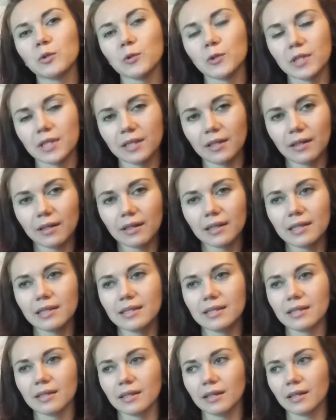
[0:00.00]
to
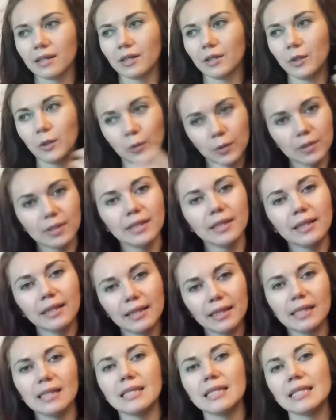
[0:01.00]
start using
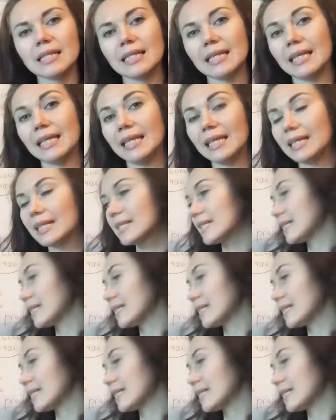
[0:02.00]
this in